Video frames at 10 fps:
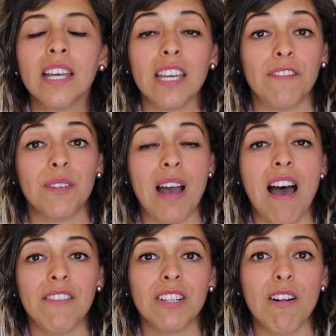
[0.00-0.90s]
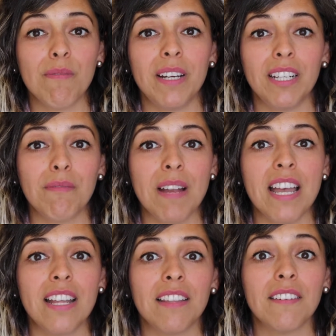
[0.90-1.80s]
If you haven't already
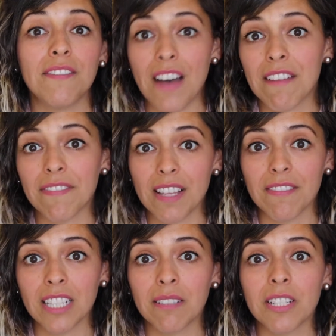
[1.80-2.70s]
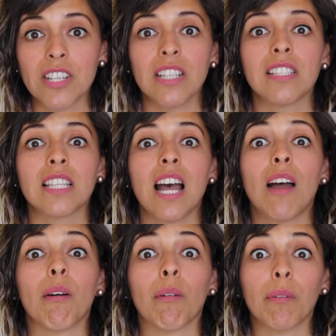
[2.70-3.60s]
read The 5 Love Languages,
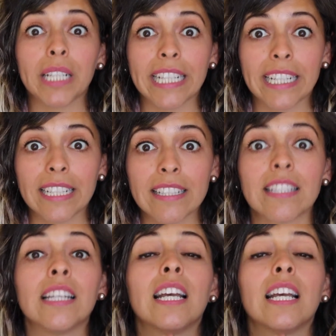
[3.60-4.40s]
read it.